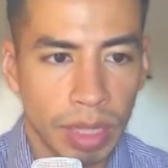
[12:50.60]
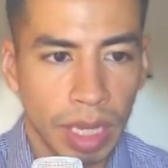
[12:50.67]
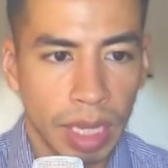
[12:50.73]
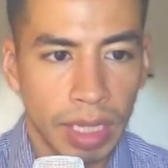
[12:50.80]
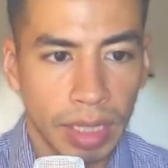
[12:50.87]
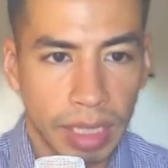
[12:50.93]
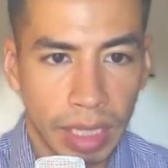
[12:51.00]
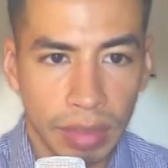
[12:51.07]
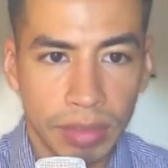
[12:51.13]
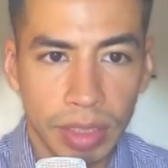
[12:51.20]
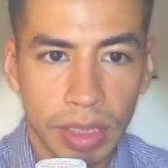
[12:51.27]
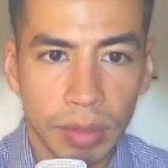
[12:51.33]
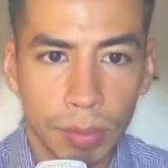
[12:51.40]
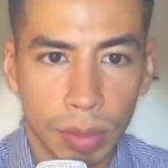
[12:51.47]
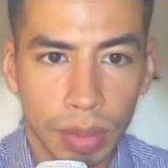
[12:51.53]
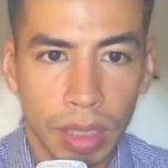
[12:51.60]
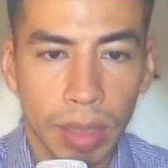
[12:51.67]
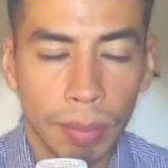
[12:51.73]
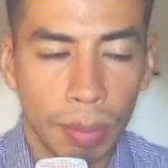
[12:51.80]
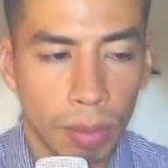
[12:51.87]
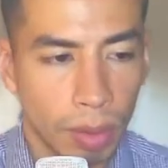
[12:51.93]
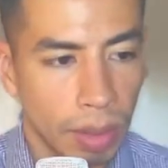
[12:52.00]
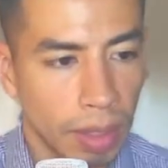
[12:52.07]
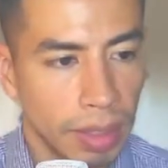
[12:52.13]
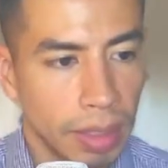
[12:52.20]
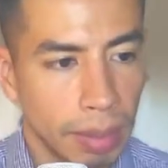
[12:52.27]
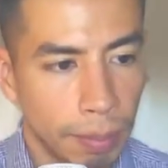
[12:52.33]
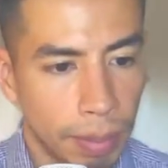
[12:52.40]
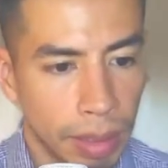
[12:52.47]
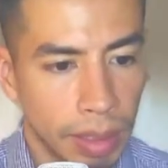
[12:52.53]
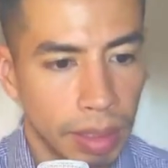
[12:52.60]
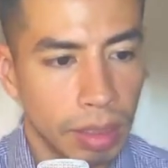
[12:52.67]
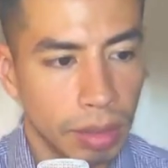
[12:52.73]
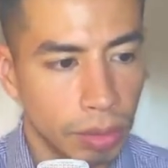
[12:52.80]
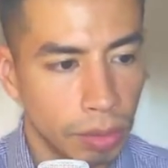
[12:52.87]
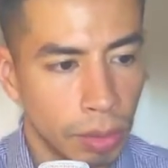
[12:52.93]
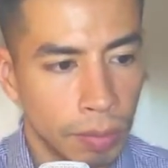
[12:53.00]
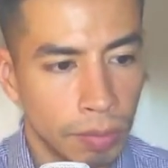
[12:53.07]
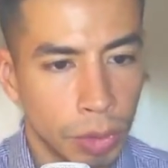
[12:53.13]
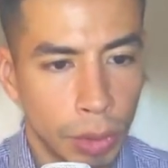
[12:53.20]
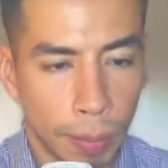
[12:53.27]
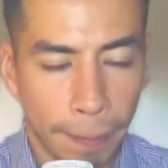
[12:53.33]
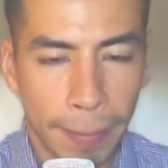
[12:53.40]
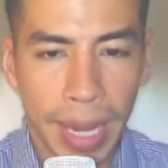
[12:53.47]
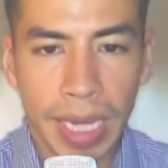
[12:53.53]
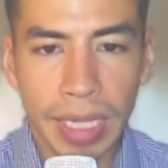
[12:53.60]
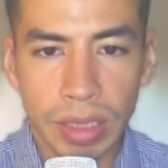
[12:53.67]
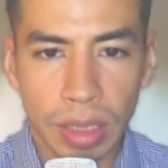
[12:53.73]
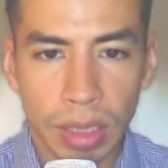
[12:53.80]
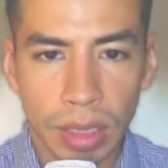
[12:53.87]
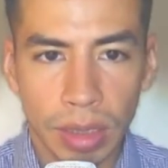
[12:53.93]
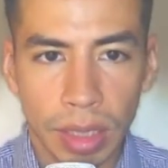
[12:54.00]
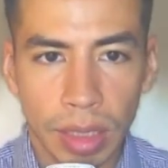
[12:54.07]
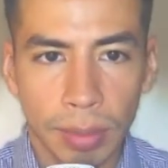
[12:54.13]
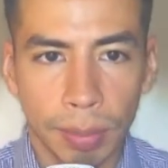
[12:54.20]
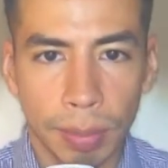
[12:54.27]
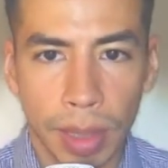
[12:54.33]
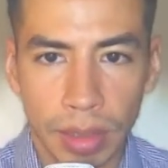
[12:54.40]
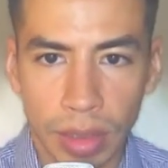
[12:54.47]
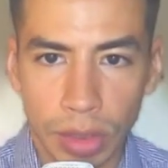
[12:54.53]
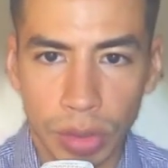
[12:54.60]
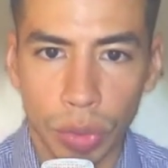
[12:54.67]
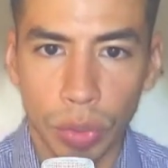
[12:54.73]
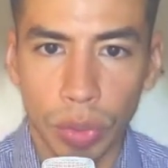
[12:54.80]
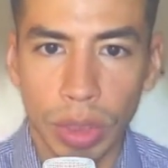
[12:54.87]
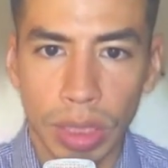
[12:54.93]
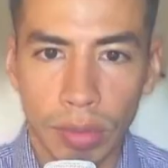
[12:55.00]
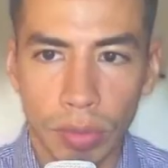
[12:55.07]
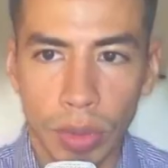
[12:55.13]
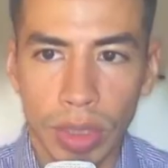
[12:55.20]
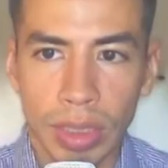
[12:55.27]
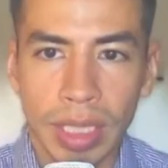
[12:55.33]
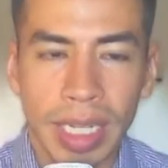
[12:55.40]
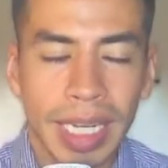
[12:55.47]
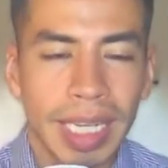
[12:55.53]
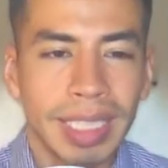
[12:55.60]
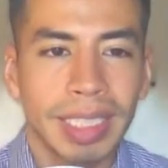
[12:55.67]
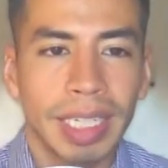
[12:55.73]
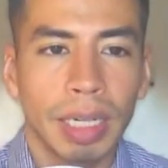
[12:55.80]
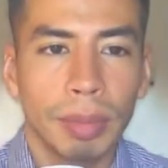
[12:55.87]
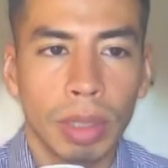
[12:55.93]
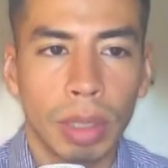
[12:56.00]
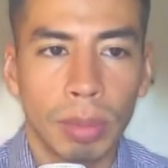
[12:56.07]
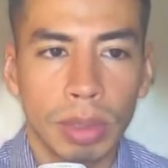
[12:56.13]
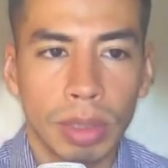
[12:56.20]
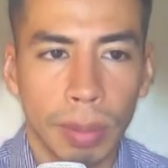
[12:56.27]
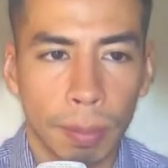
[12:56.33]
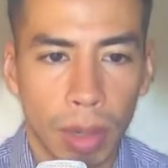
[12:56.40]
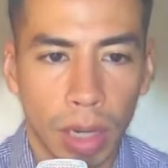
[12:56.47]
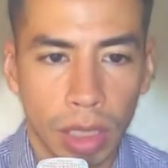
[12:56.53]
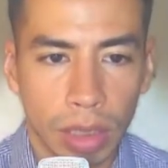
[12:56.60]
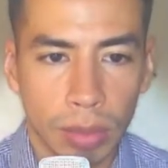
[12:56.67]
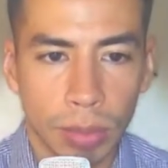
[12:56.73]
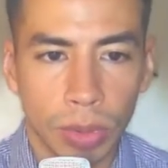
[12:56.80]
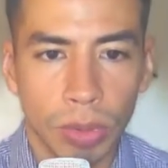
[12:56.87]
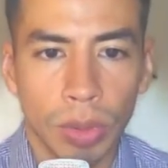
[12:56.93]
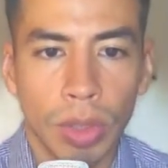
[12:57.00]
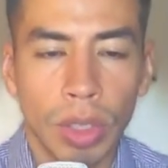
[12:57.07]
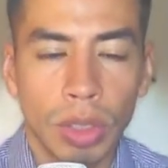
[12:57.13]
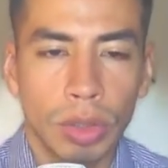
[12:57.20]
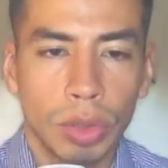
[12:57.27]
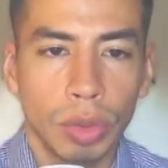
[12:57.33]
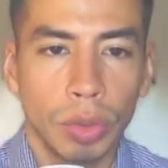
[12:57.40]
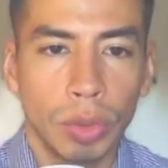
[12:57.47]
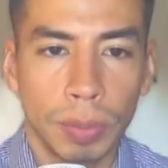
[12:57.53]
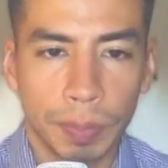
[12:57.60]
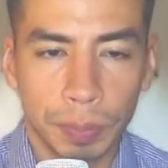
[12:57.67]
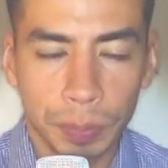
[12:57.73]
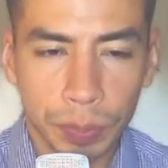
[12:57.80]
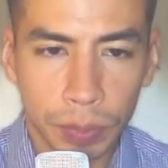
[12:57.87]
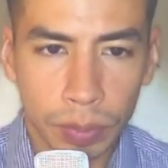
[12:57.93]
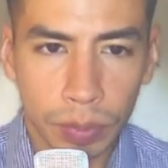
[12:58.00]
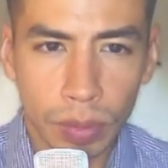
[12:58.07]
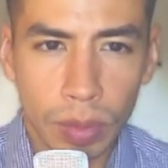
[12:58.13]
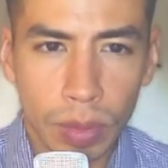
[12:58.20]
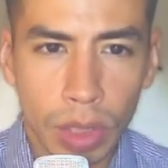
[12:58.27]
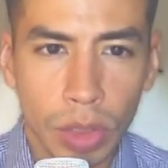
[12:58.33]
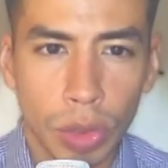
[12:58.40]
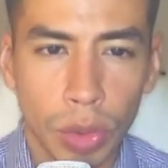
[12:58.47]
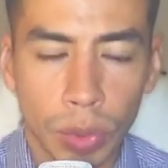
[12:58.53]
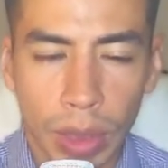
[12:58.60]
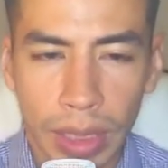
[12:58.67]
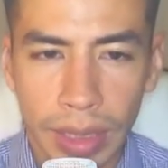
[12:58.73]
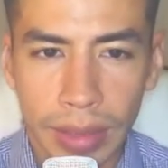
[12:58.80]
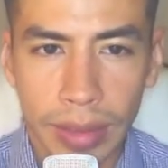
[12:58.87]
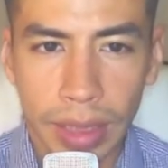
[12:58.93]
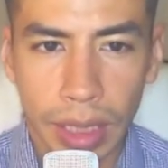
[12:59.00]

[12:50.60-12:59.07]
gives the bookkeeper the ability to match that deposit to an invoice, is going to be almost impossible to reconcile